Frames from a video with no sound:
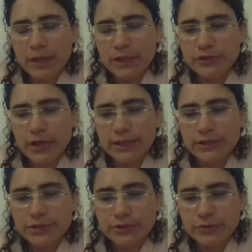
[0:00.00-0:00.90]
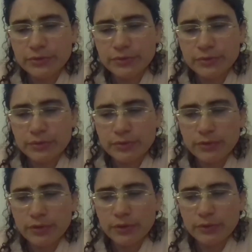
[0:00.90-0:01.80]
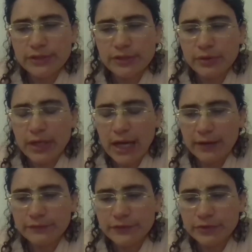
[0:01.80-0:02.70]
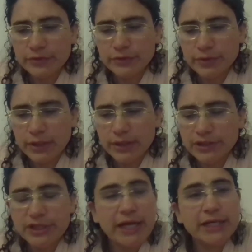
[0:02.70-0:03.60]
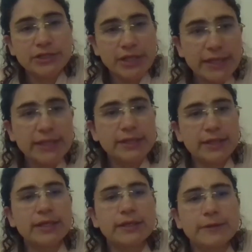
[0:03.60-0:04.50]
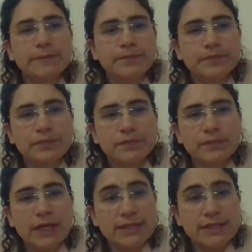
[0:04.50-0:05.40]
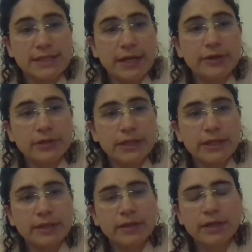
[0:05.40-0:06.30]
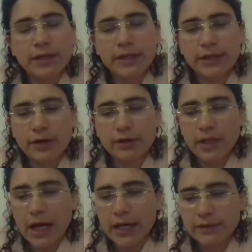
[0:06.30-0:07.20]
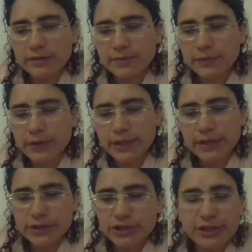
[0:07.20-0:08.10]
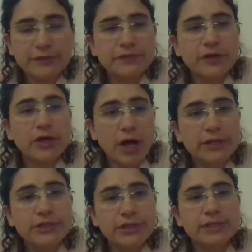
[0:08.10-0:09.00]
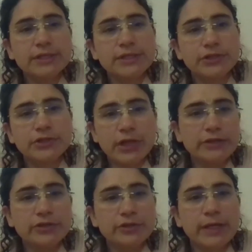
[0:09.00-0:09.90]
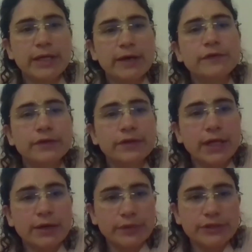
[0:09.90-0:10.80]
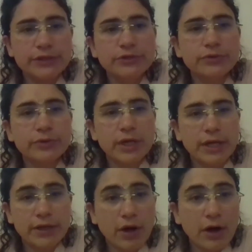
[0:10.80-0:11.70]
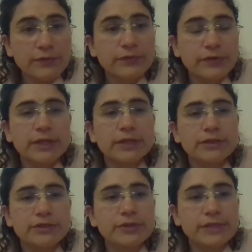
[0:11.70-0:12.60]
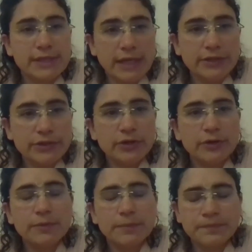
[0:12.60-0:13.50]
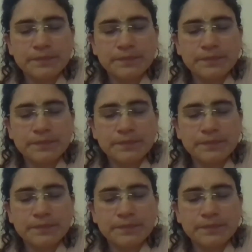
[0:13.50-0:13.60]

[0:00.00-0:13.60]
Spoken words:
By trying to, you know, we don't have to change anything necessarily in our lives, but we can shift our consciousness and try to make everything that we do an offering to the center.